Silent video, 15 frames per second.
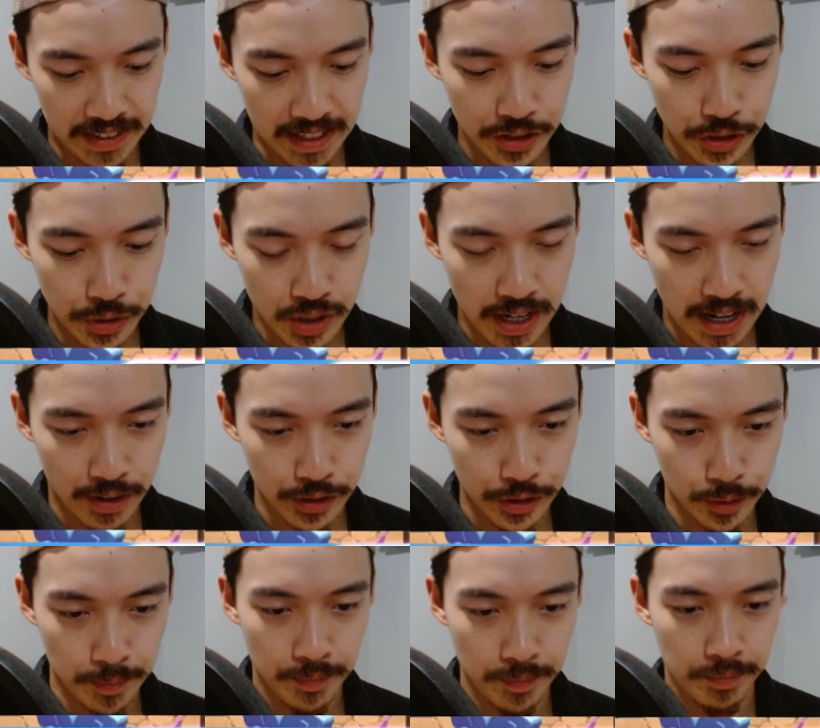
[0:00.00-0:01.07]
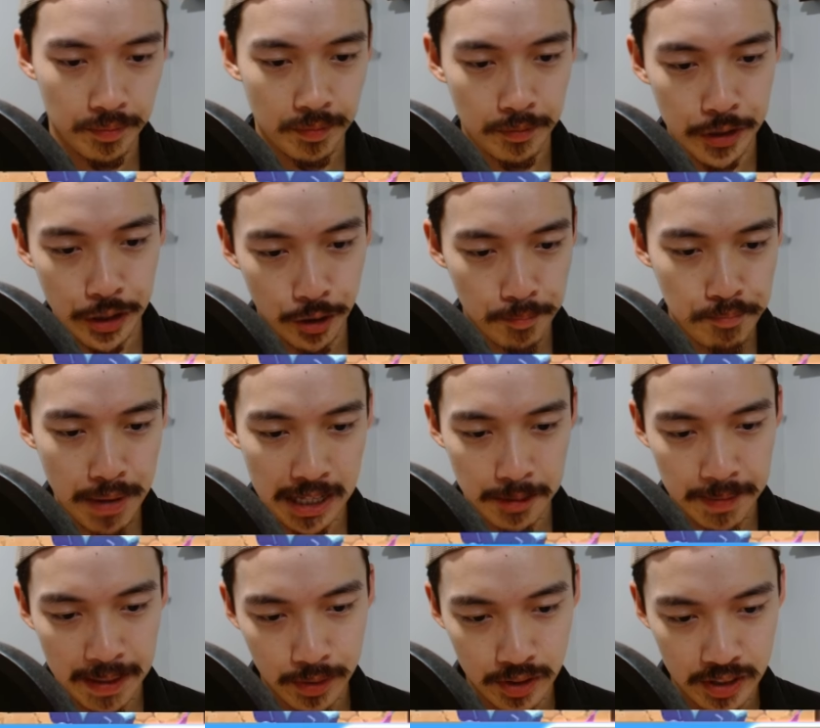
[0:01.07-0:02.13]
that's usually how you'll,
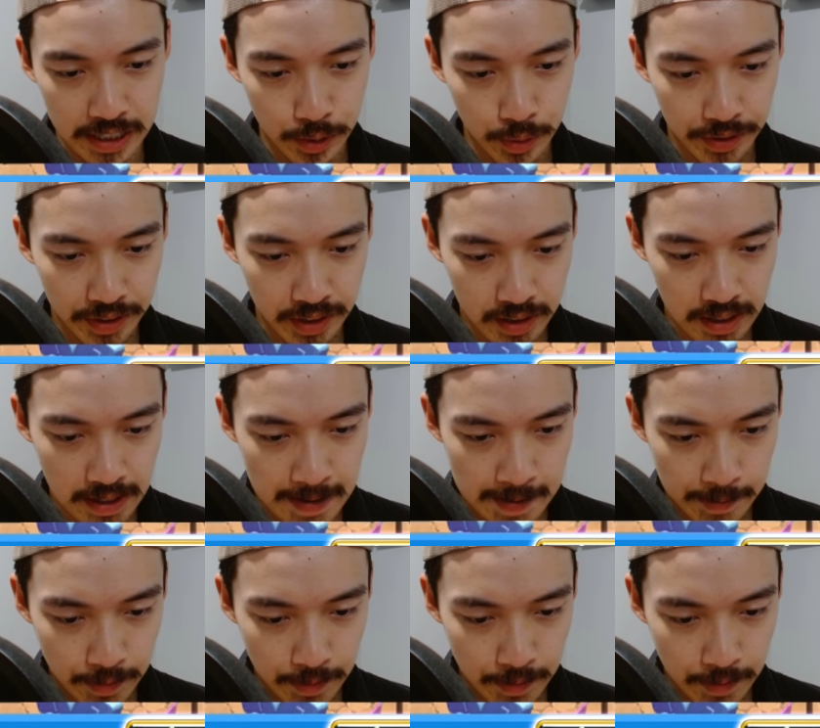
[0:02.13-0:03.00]
best be able to deal with it.